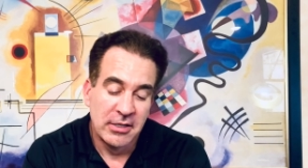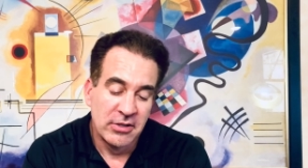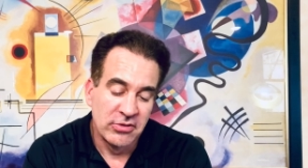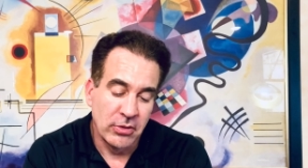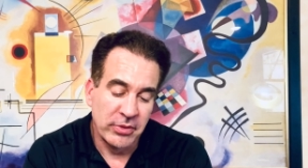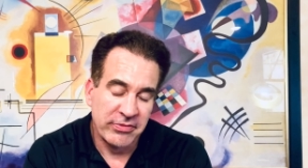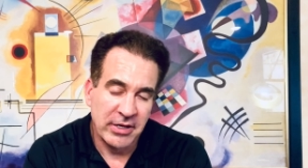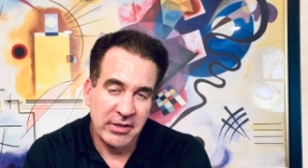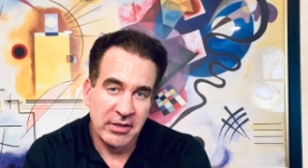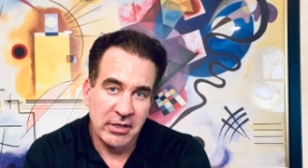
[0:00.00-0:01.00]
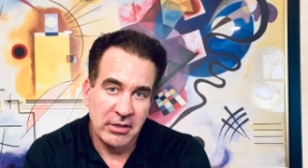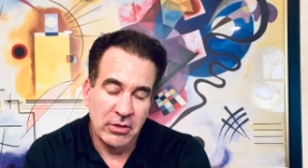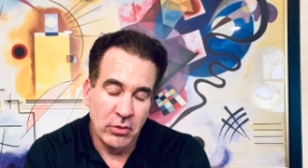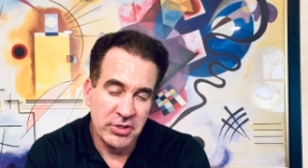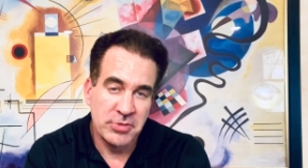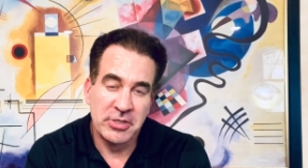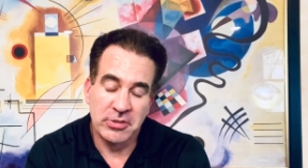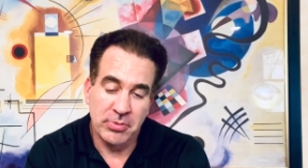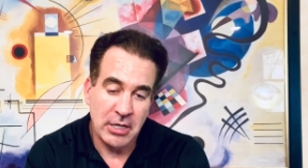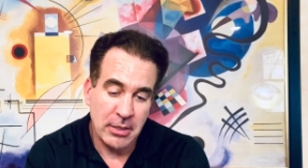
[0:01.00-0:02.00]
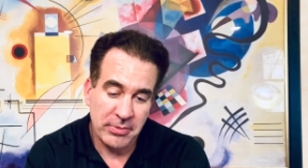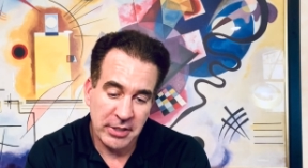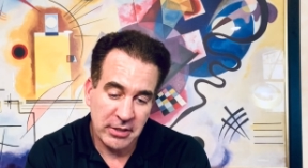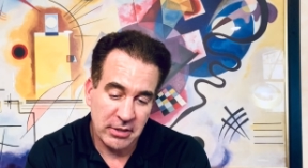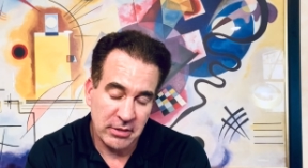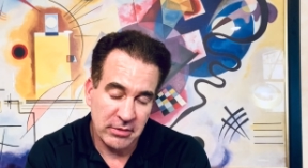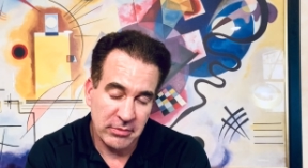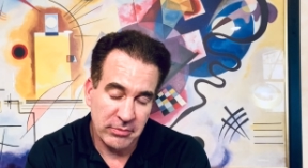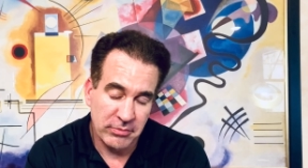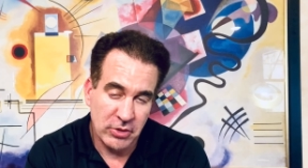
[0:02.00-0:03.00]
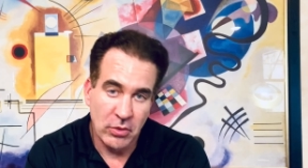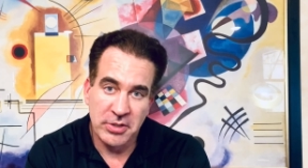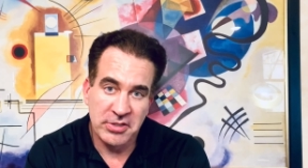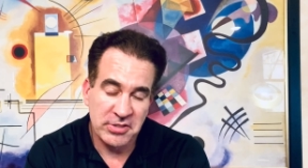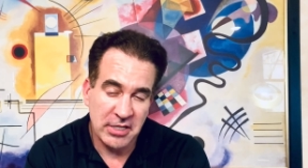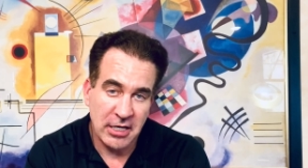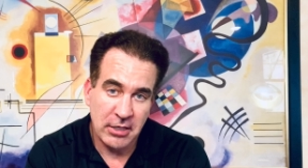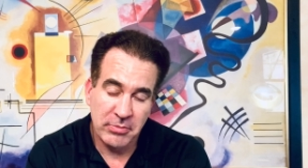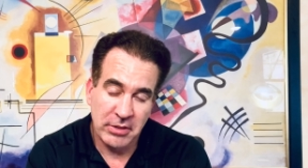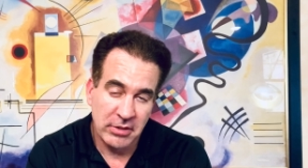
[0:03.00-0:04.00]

So we found a gorgeous piece of property, a gorgeous yard,